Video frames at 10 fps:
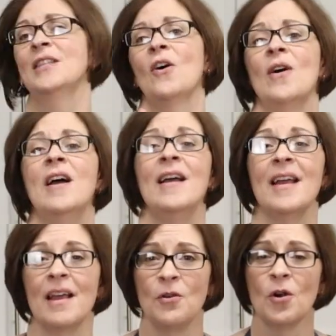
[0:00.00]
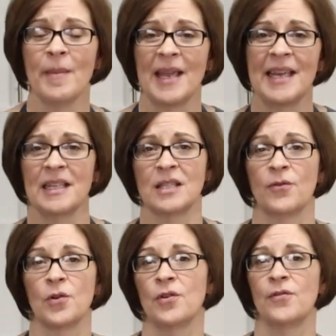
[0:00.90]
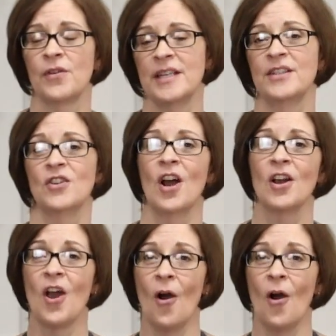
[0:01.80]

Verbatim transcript: So if you are making this for your freezer,